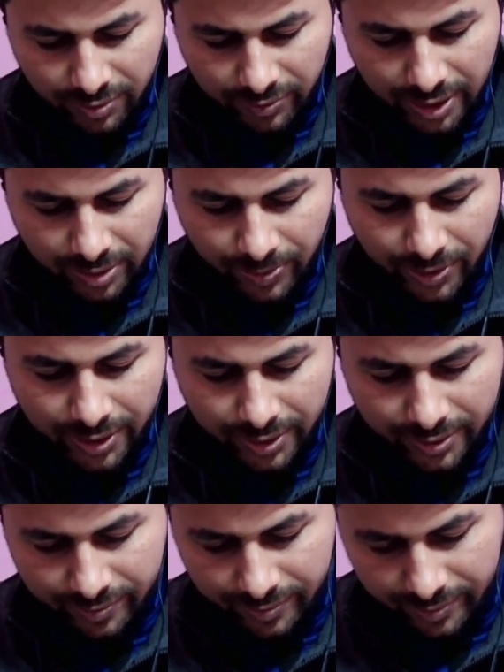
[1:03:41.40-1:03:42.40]
1
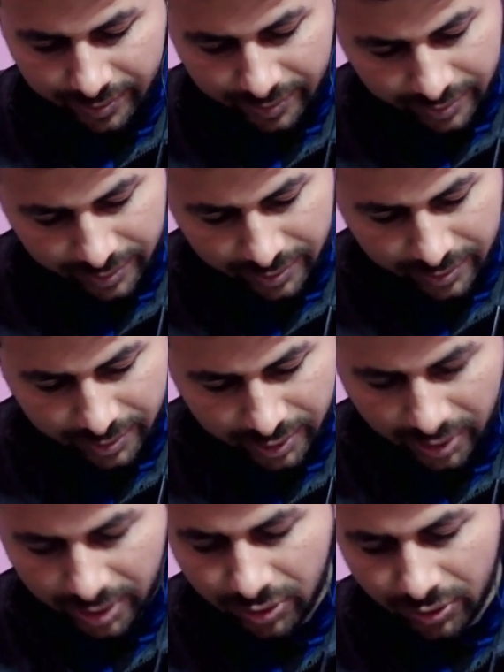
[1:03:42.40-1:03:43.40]
upon
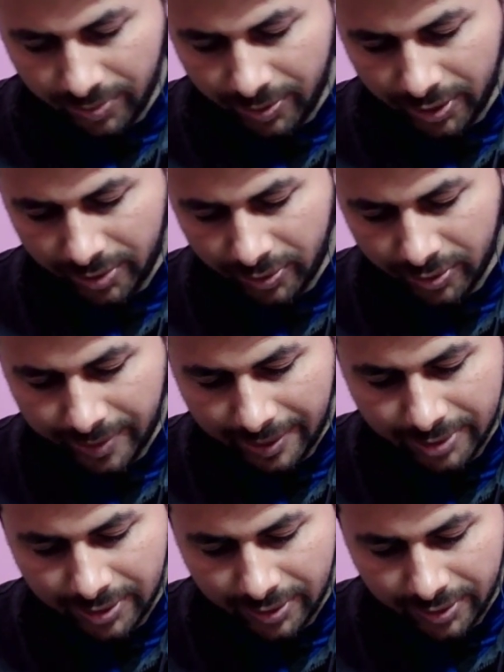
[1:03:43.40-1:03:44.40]
or q upon 4 pi
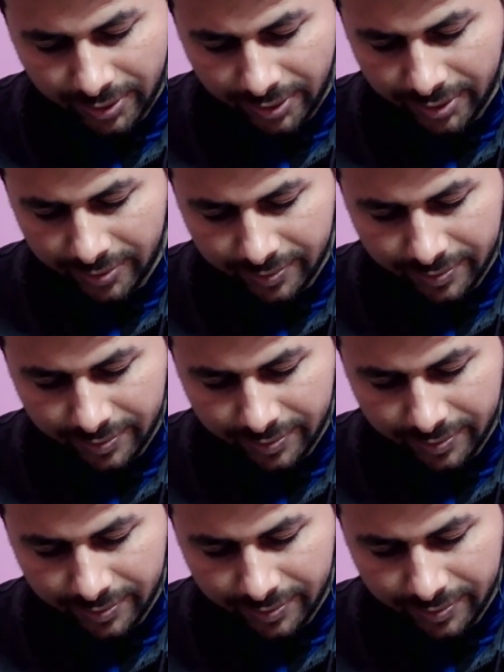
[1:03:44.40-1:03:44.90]
epsilon naught,